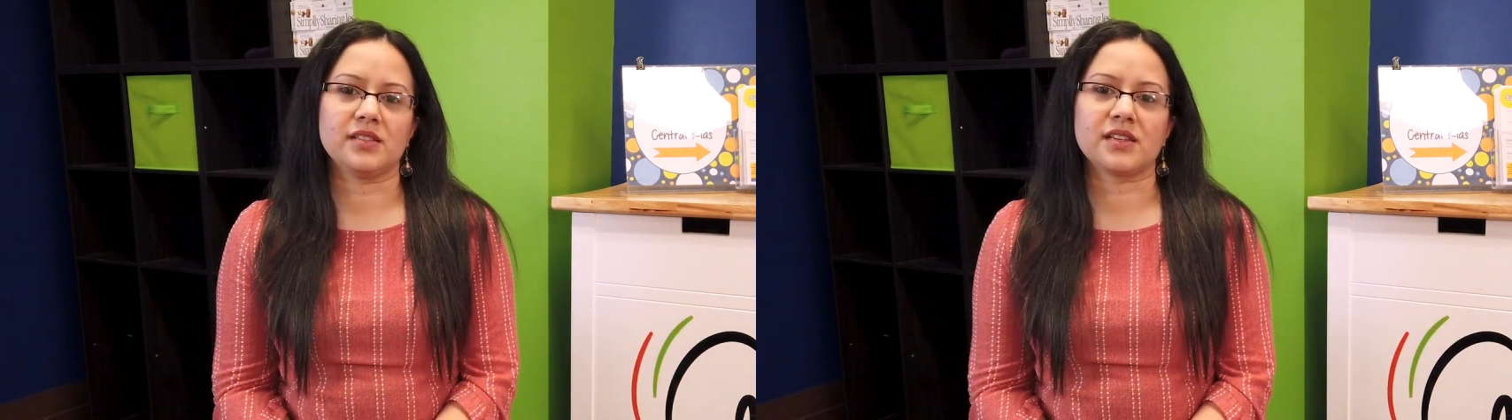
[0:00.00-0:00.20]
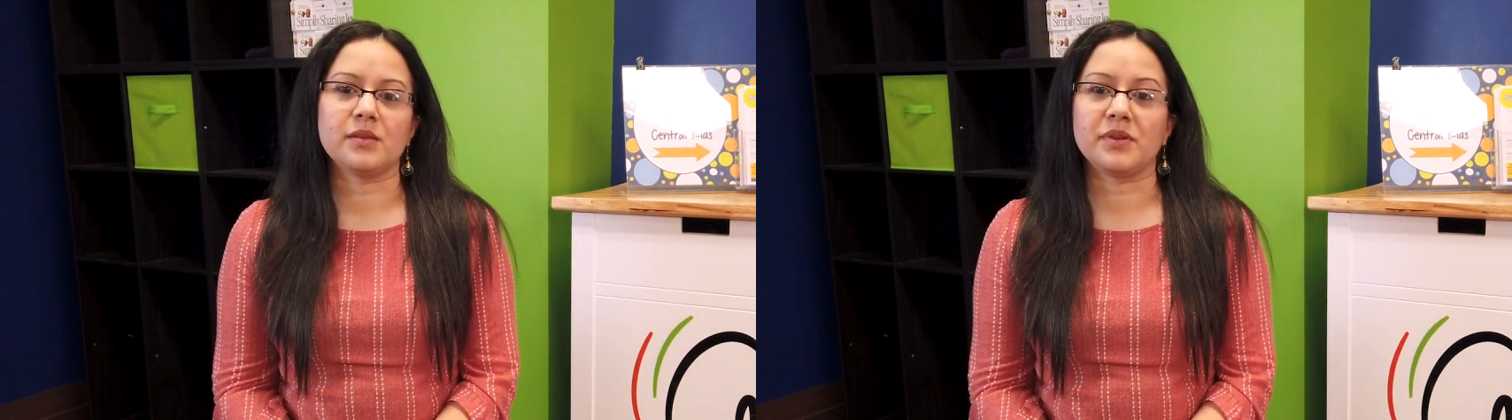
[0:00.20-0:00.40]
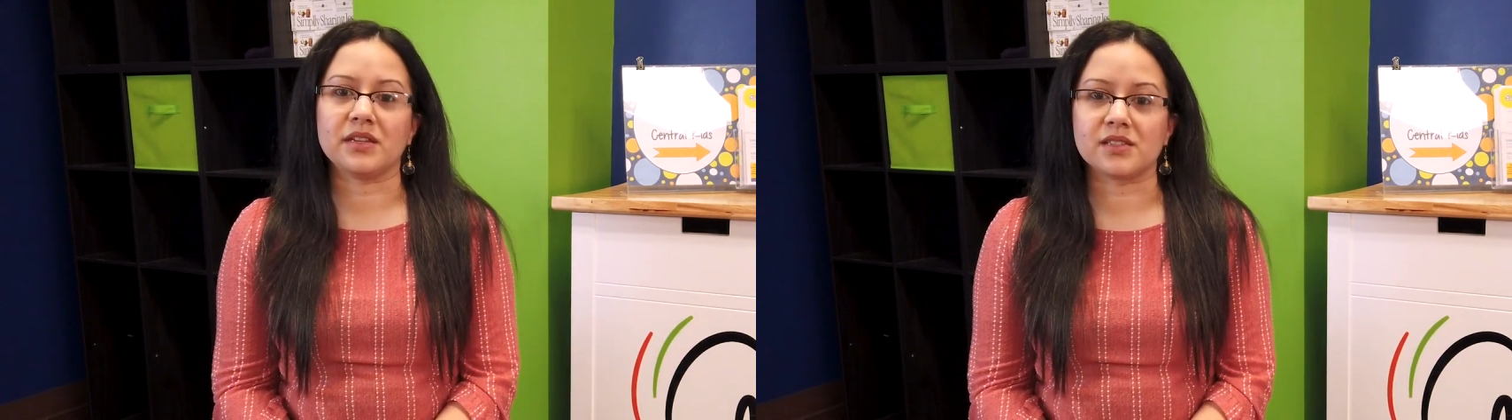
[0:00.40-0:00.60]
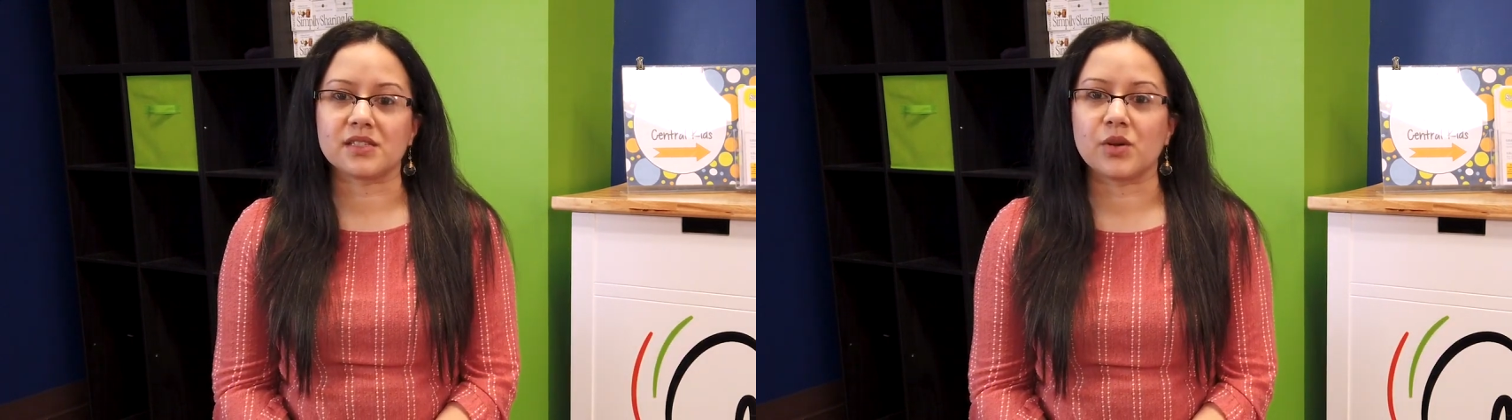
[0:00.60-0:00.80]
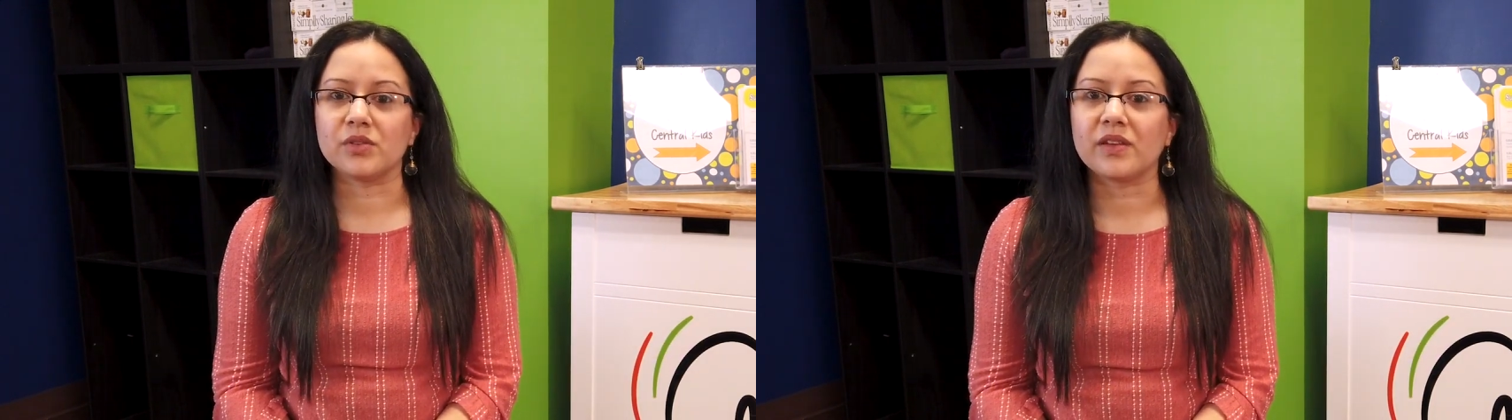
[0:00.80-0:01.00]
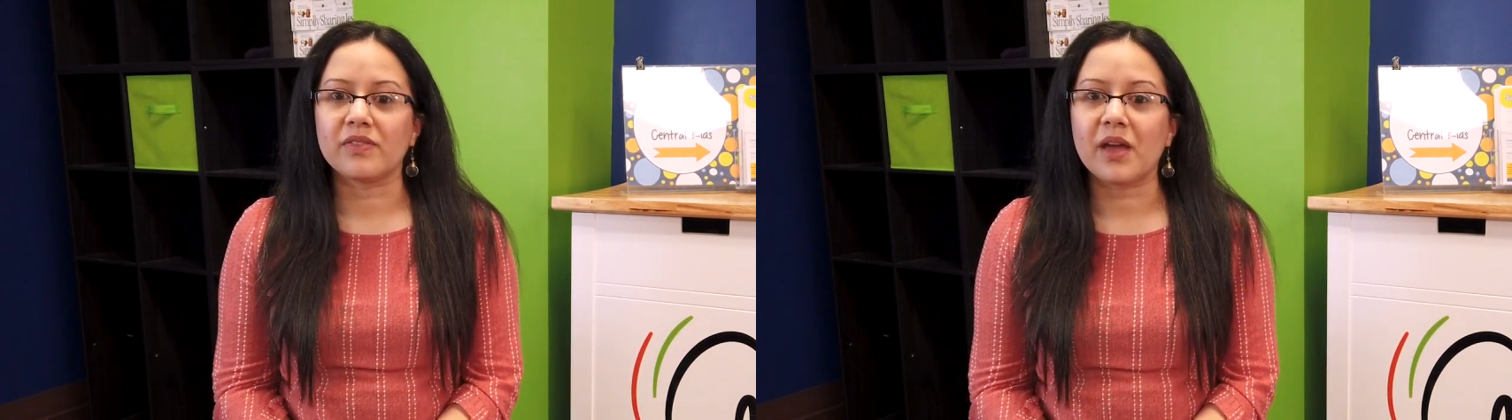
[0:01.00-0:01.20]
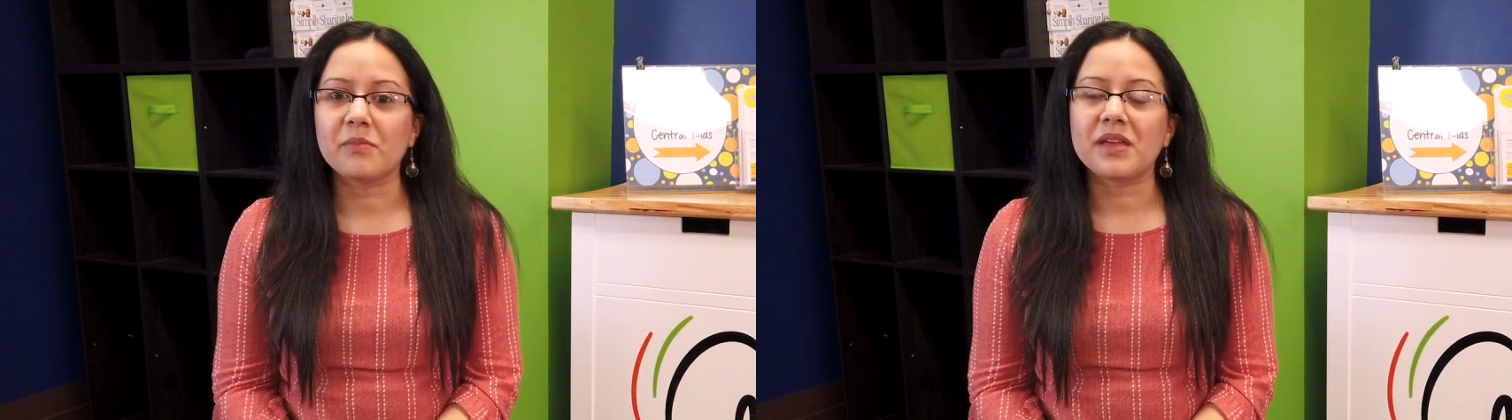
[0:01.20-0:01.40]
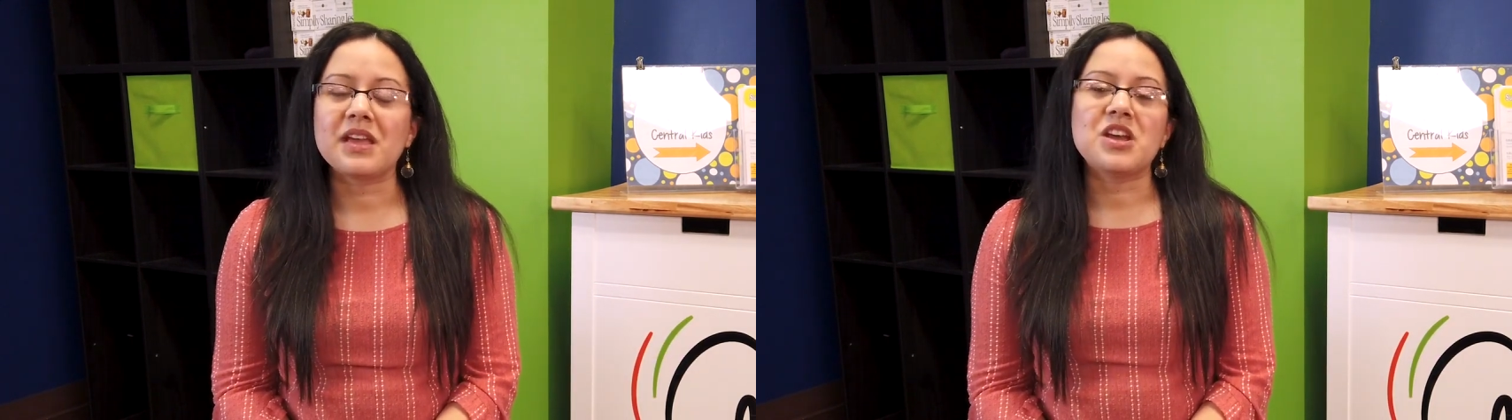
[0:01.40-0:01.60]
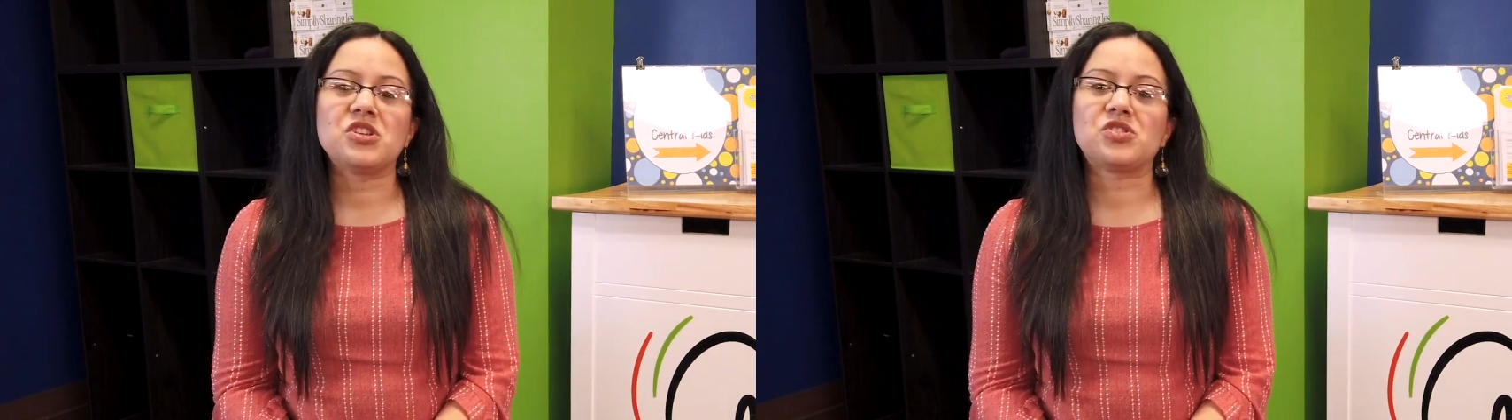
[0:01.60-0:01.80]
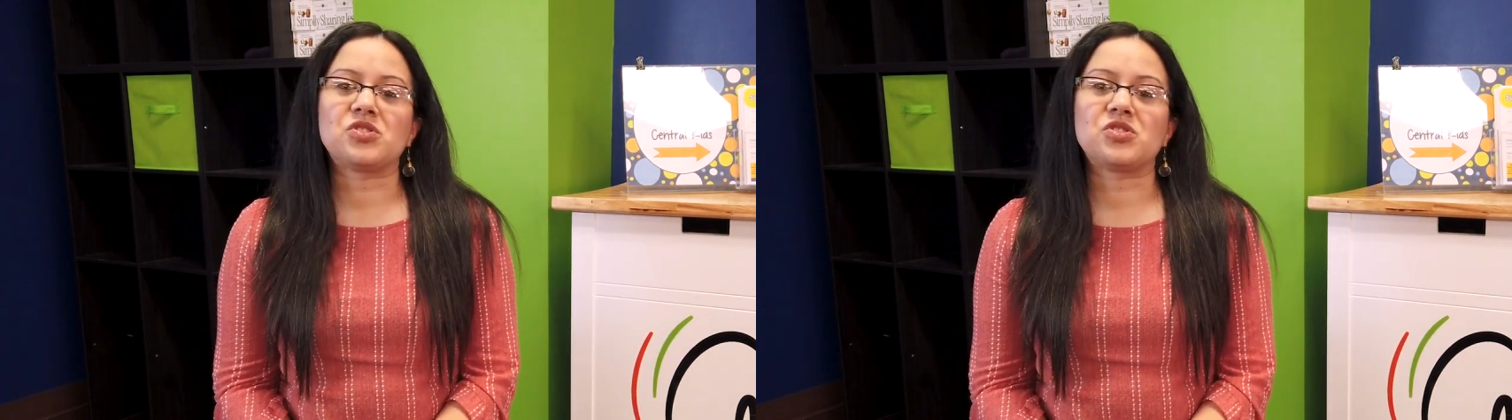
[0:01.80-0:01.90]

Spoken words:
it's going to be instilled in them.